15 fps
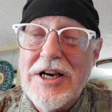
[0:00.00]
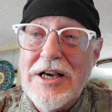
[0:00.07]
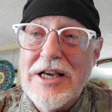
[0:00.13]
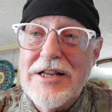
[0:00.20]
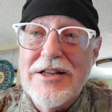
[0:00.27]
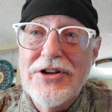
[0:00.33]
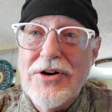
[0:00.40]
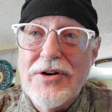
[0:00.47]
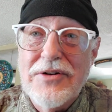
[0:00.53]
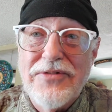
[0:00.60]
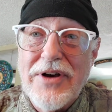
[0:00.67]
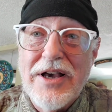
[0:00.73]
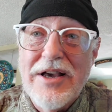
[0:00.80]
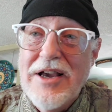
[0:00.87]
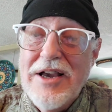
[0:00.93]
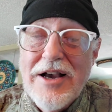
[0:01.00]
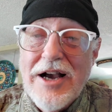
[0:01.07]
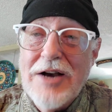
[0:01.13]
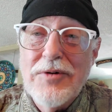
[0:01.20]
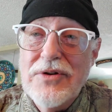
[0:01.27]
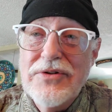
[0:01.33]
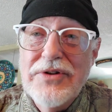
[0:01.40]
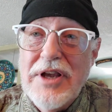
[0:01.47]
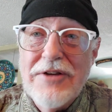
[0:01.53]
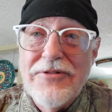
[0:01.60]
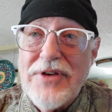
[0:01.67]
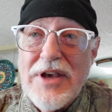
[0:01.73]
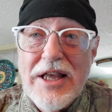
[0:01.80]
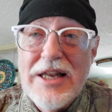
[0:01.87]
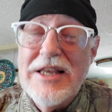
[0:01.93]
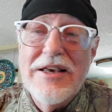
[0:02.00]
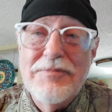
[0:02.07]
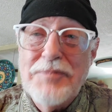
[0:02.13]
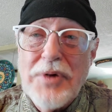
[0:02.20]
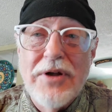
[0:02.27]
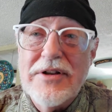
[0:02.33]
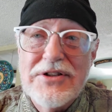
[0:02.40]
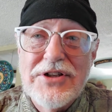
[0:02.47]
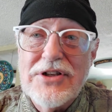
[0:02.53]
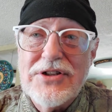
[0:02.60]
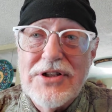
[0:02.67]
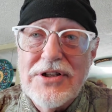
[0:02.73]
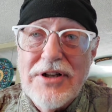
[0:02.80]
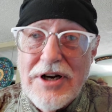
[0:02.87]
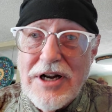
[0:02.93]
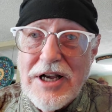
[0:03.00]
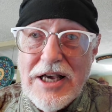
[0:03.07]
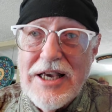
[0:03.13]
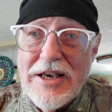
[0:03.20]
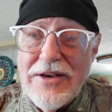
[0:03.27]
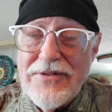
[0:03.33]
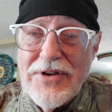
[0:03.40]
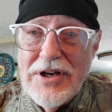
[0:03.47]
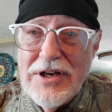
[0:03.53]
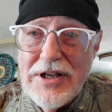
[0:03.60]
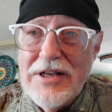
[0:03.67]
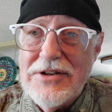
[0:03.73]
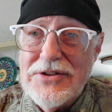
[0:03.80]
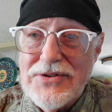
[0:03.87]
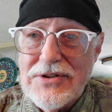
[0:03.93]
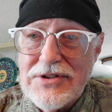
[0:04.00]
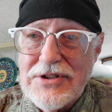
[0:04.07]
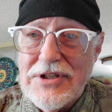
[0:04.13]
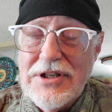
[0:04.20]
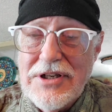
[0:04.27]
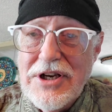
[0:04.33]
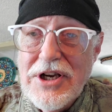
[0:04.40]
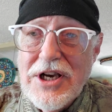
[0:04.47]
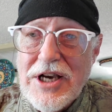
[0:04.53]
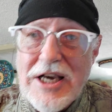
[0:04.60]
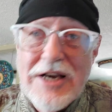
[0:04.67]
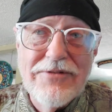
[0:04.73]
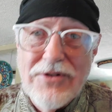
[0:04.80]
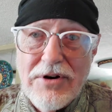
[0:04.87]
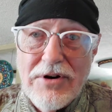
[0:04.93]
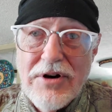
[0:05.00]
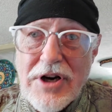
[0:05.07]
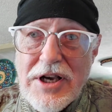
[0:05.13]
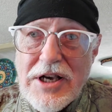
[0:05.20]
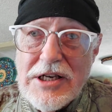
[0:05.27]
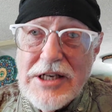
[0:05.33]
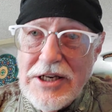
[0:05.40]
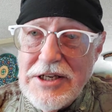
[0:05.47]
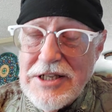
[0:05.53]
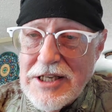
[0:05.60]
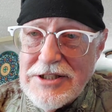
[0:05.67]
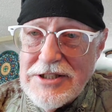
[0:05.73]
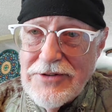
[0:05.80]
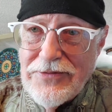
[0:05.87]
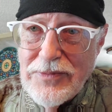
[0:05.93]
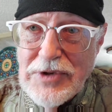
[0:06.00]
I, you know, if I, I will, if any politician that I have any interest in ever conducts a,